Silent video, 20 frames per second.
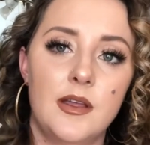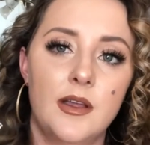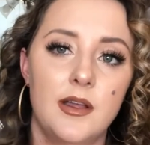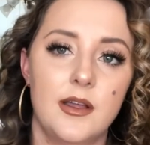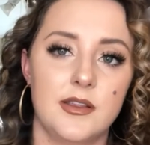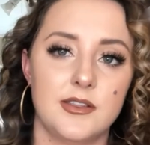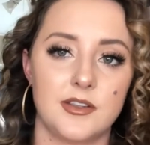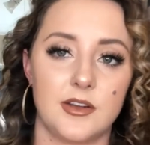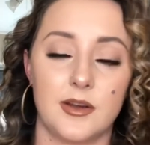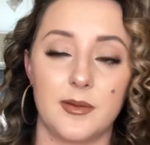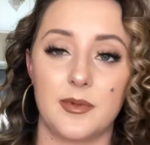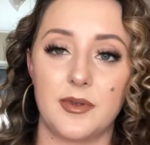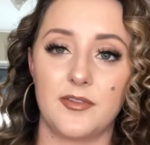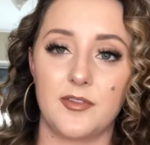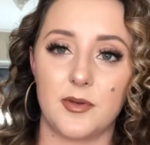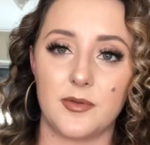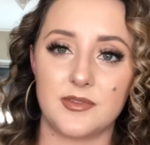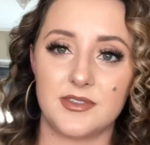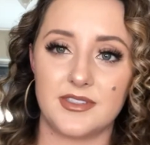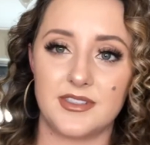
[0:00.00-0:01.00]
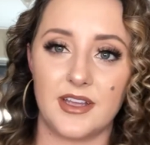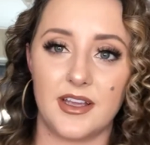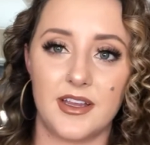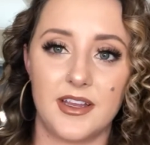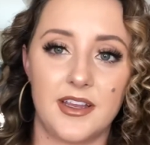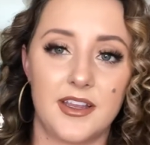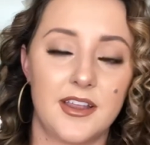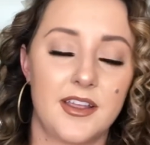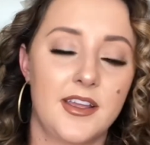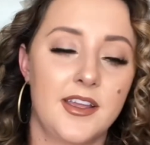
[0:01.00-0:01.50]
Sorry, my phone is
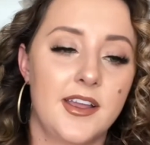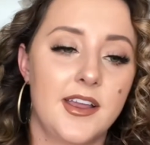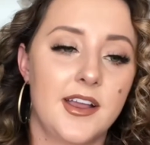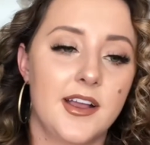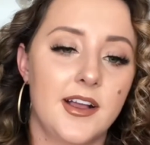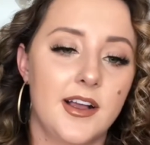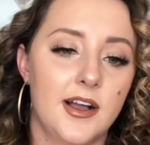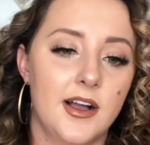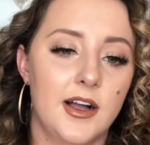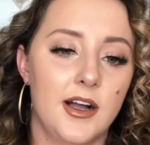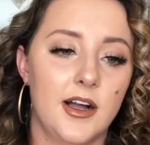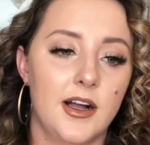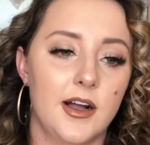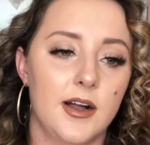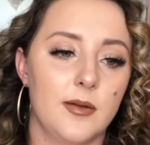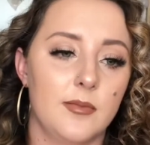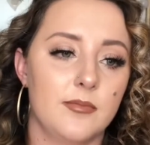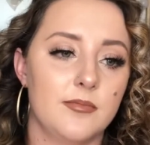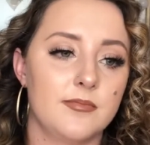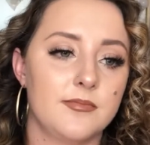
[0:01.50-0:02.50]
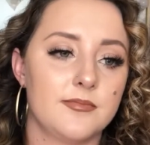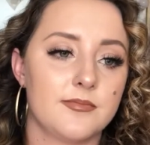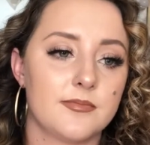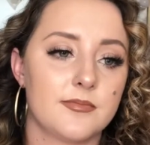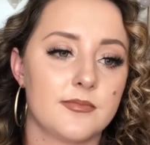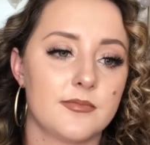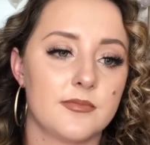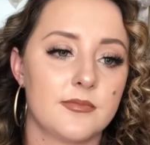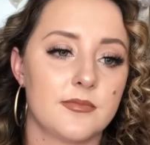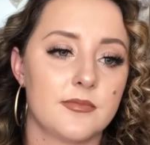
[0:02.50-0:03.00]
dying.
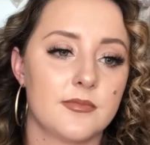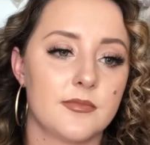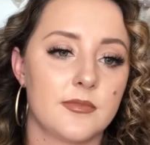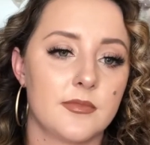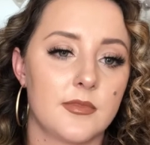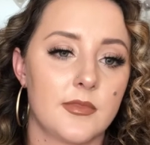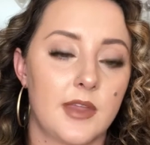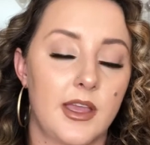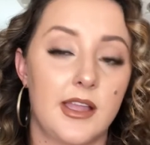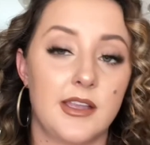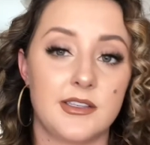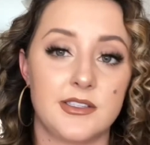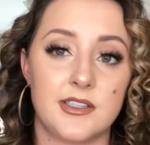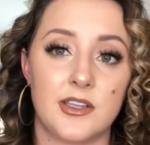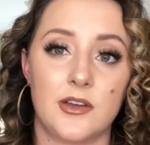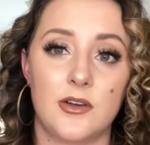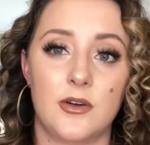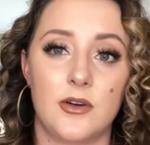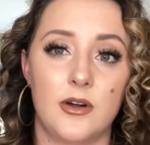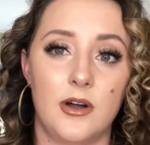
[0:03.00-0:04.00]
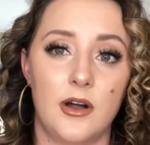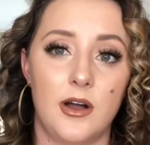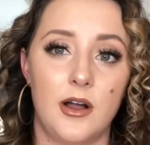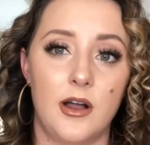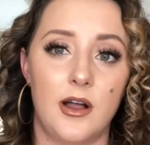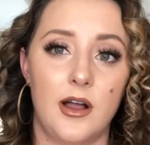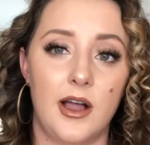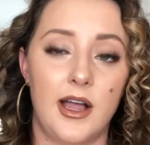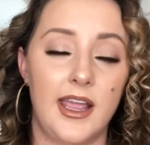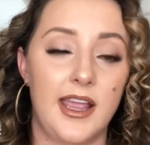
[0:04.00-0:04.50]
And so
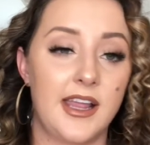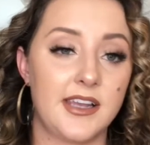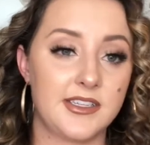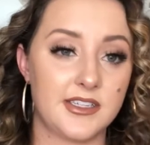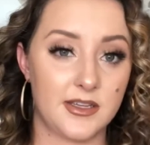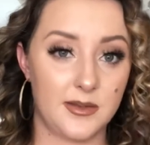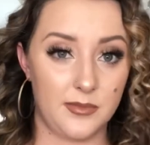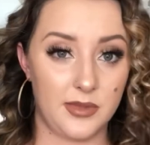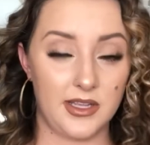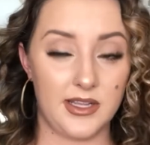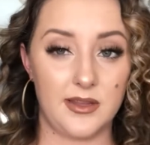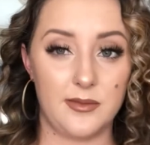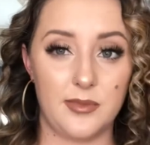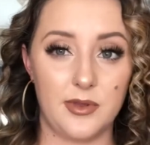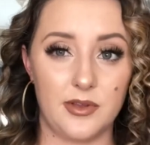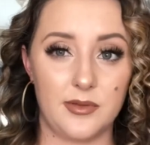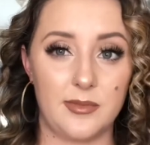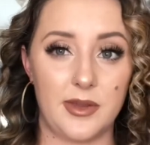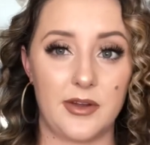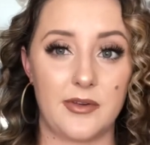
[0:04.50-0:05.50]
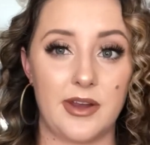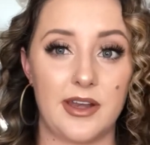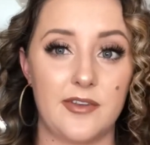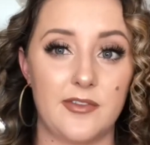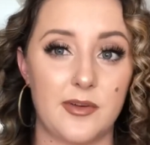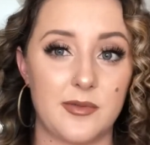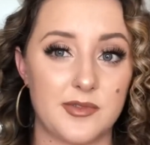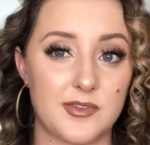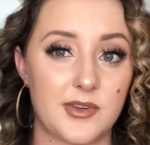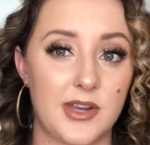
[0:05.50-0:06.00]
I had to completely build my credit
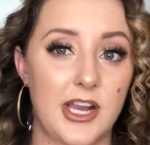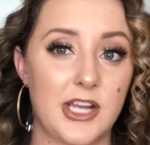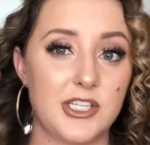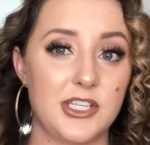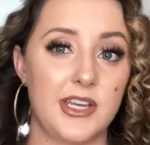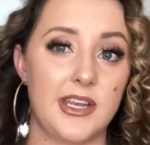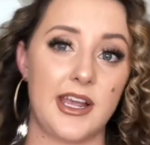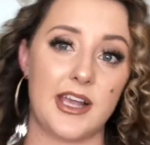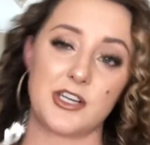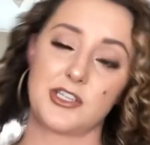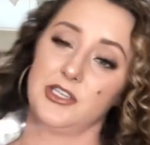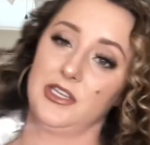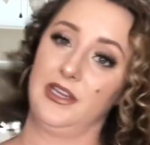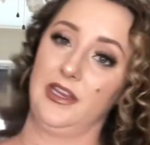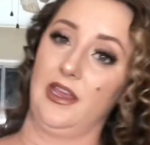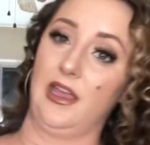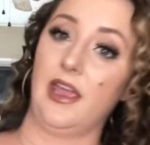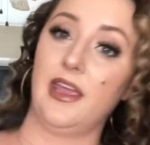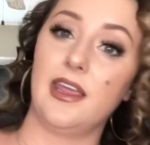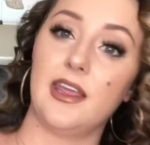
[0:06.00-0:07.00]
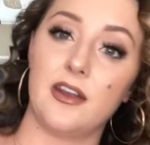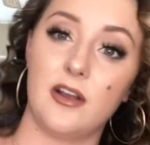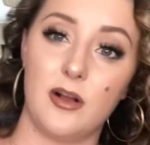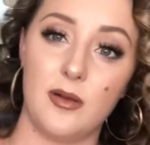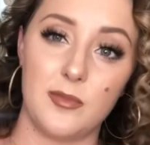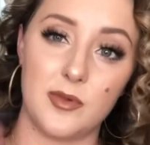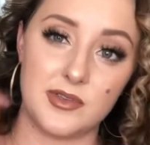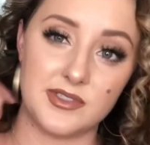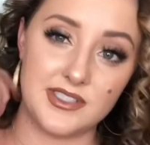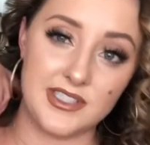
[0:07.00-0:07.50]
from scratch. I had
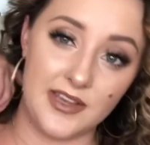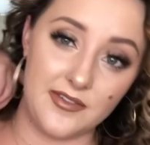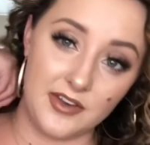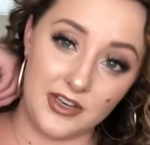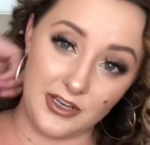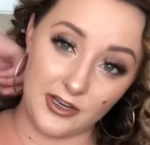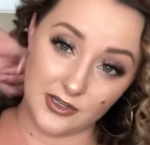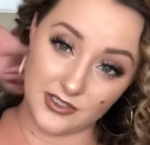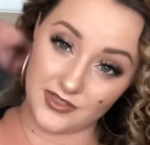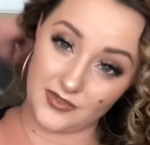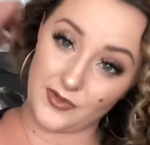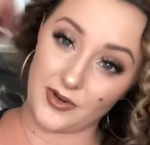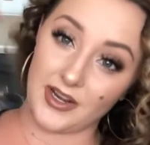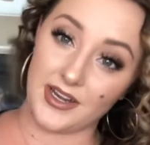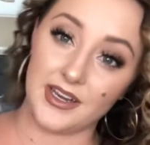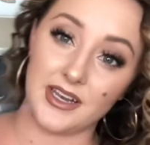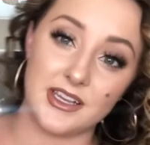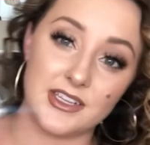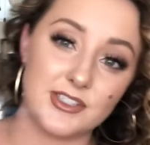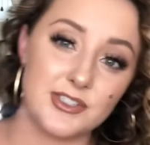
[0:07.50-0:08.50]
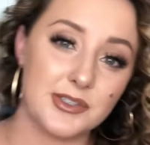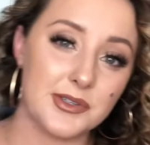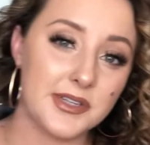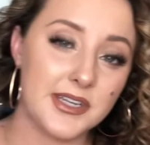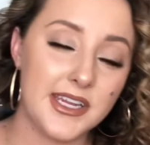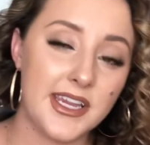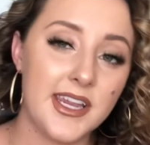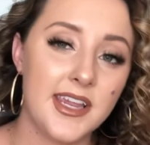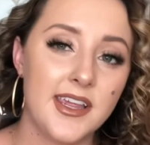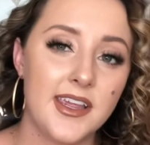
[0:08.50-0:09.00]
almost 7 years of credit
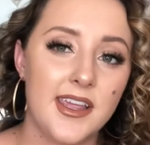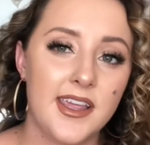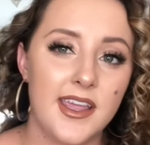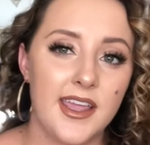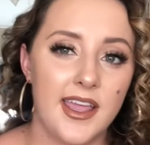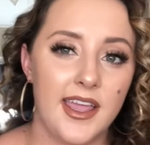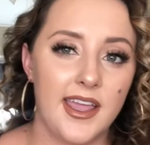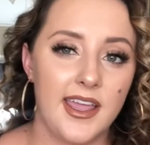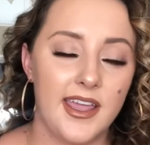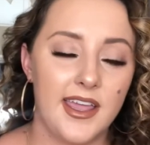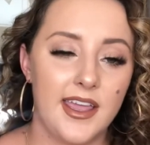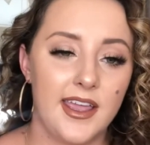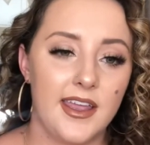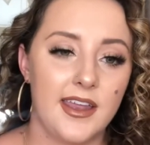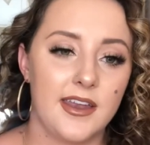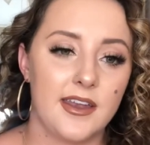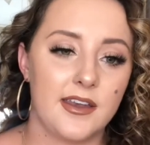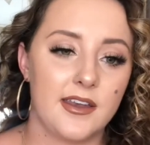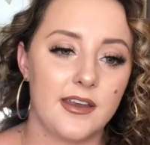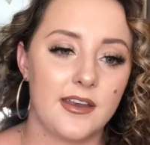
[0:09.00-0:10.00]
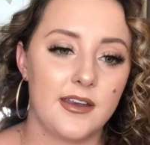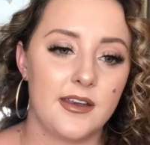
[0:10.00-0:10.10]
history, and